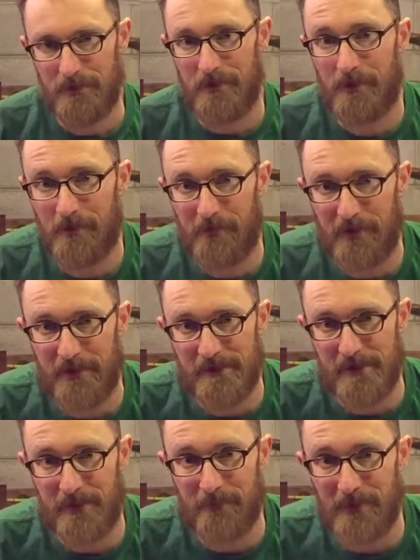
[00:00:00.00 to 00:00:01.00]
During
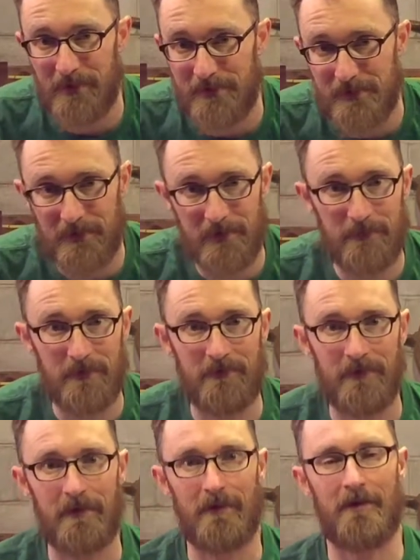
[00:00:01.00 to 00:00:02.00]
reassembly, it's good to be
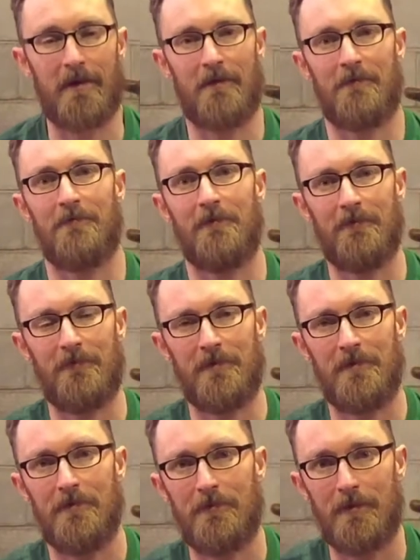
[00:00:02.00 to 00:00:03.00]
very careful of the
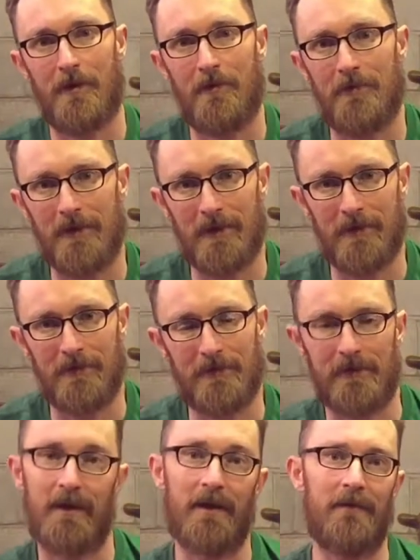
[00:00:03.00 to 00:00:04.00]
new coating on
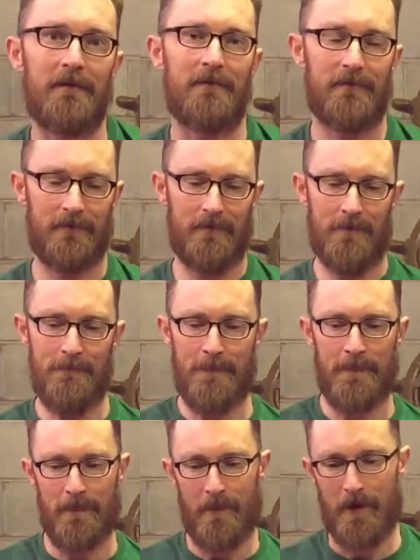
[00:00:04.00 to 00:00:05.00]
your case.
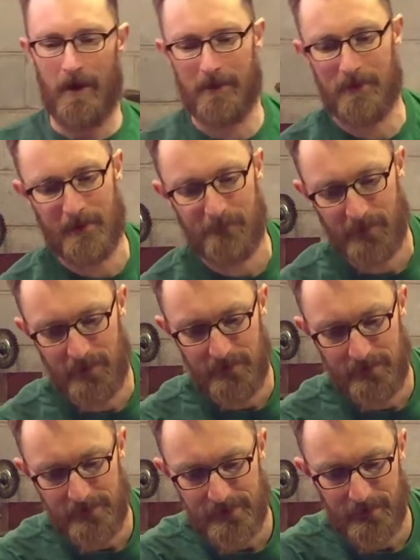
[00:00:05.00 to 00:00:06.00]
I thought by
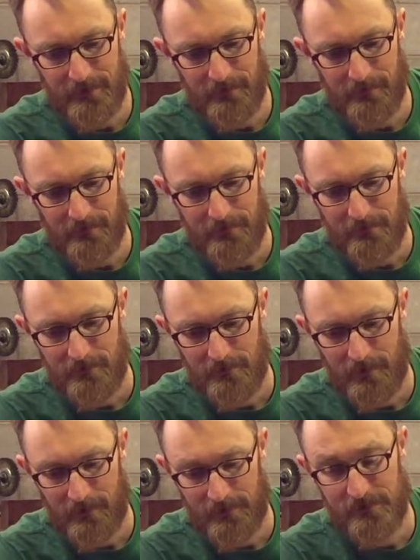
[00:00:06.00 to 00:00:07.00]
using
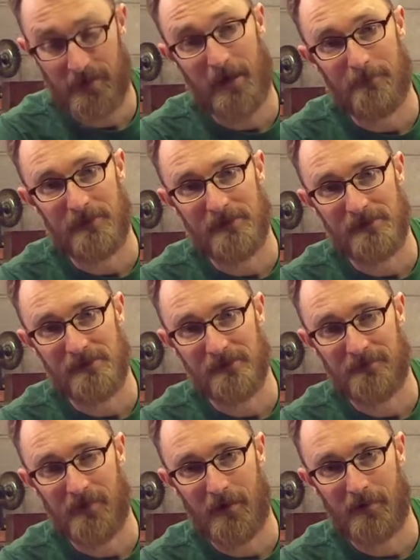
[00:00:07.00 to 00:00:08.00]
scrap pieces
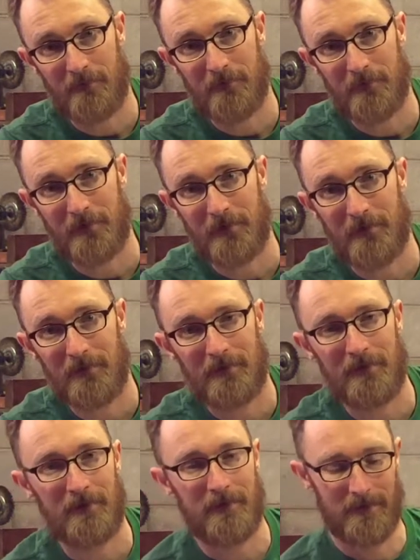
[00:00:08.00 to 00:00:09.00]
of cardboard
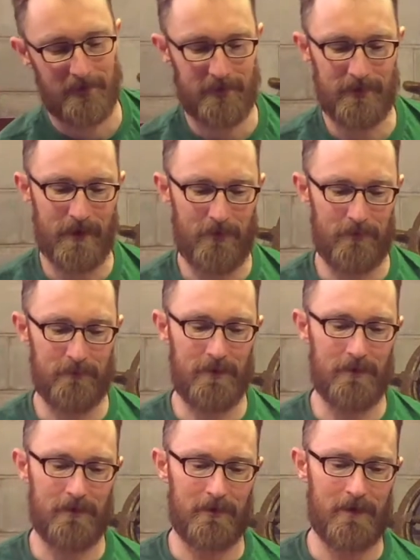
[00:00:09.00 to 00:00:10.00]
that would be
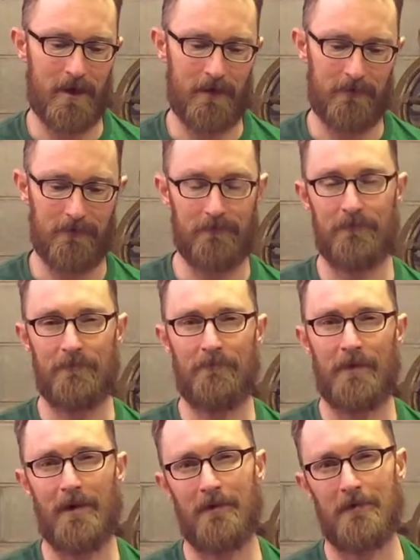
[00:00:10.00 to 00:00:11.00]
good enough,
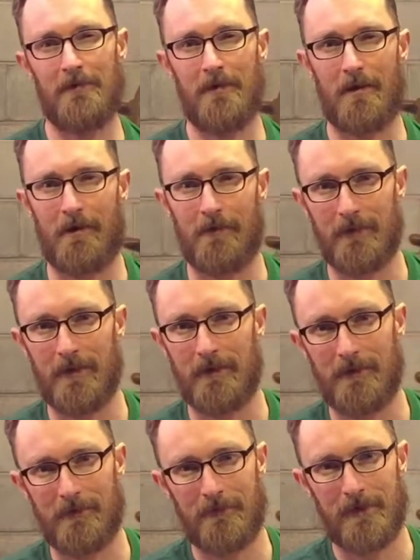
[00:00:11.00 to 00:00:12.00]
but I learned the hard way
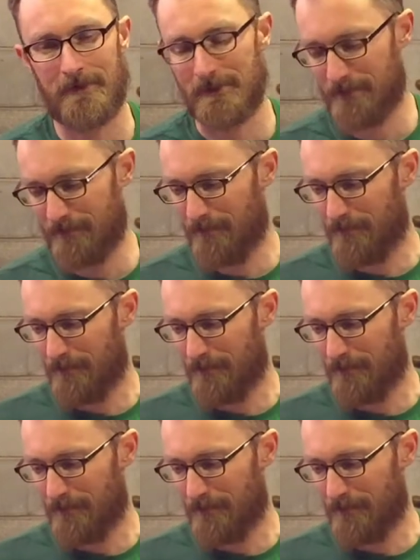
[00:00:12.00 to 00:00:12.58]
that it wasn't.